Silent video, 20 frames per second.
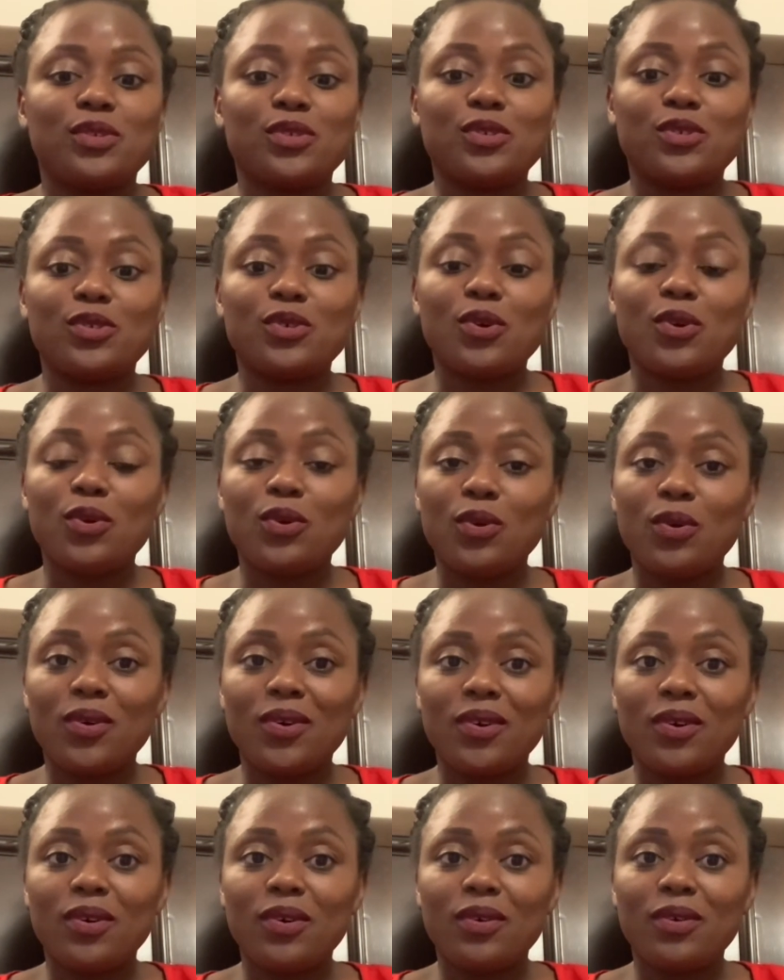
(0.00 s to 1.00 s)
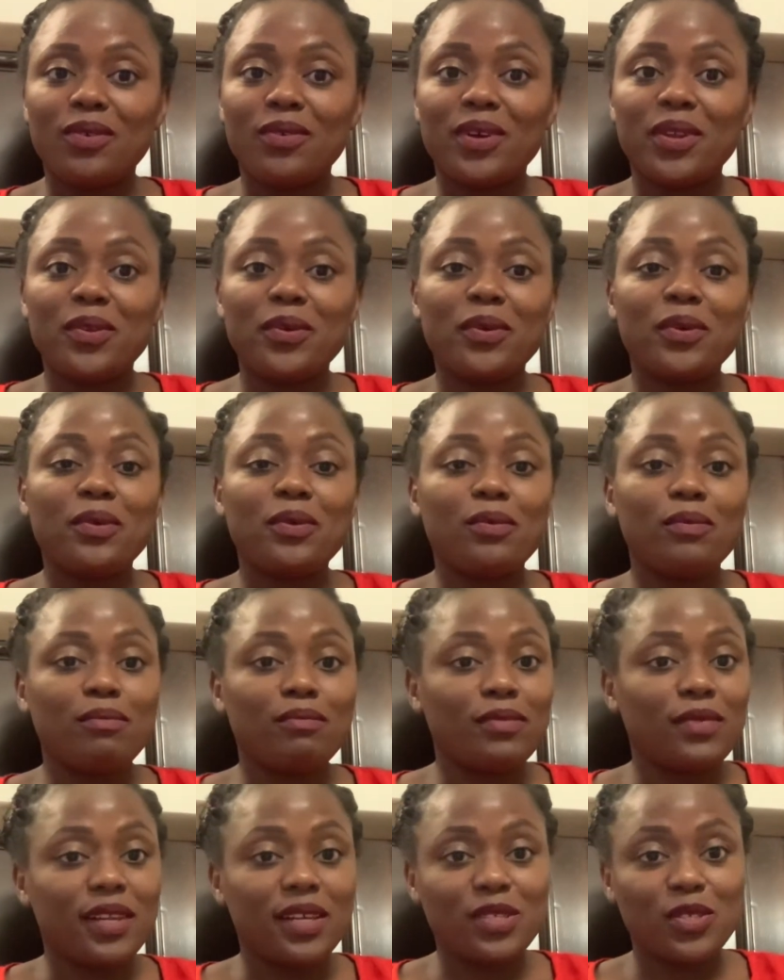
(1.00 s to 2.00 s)
so
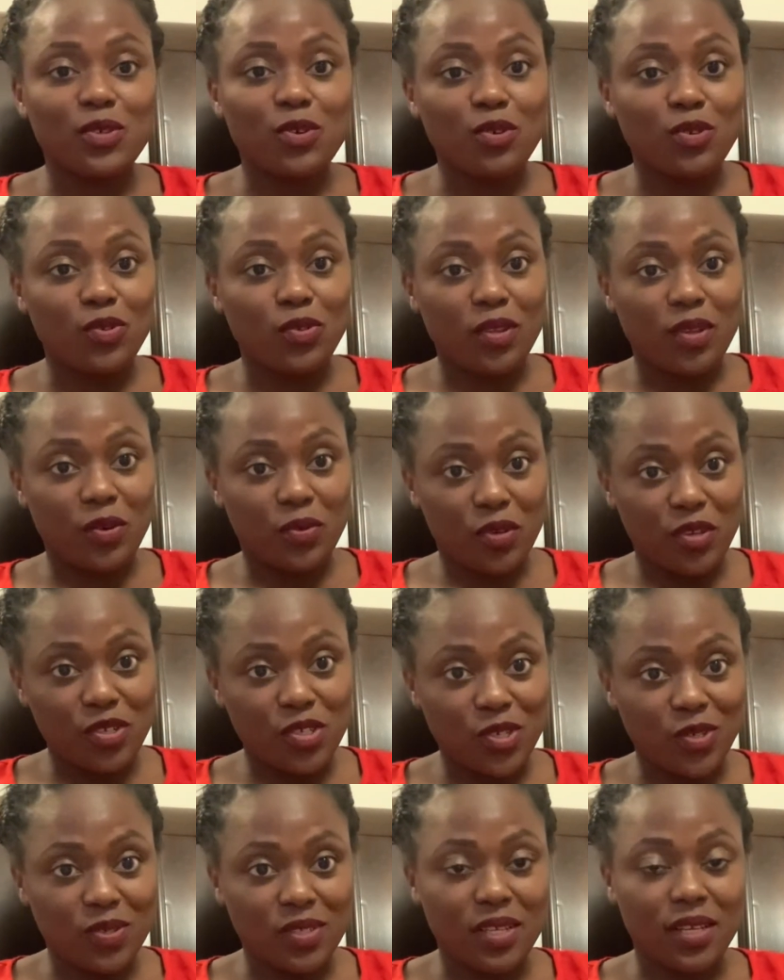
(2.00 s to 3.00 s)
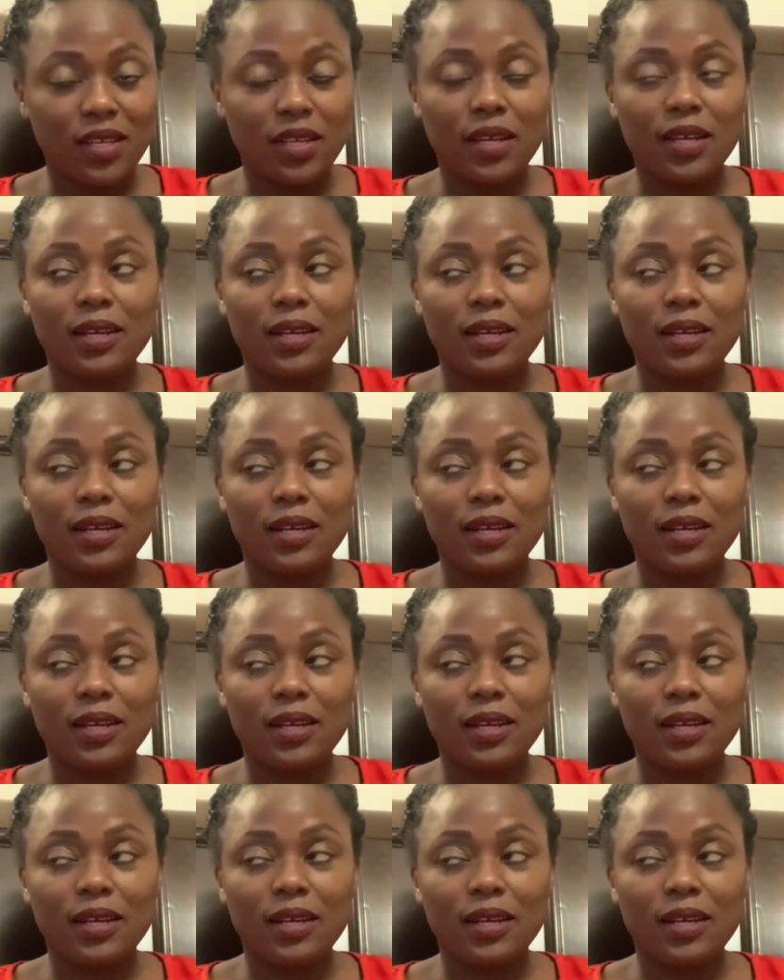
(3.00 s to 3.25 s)
let's go to the questions. And